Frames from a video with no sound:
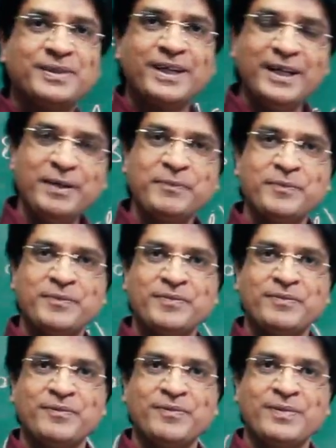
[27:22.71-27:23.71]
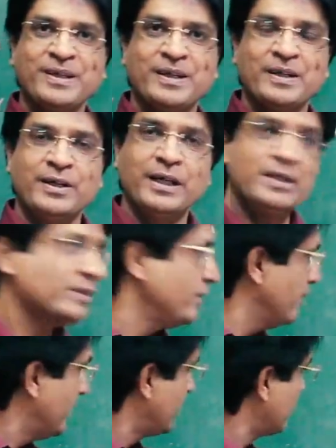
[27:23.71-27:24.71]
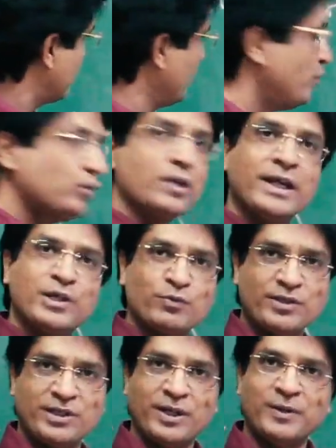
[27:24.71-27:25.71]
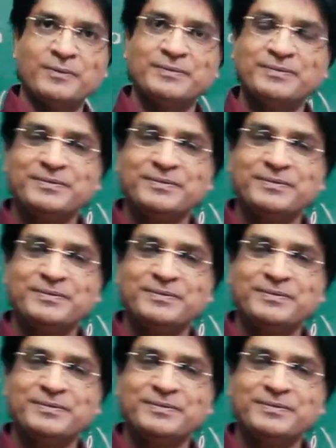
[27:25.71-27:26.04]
Okay, let's move to the next question now.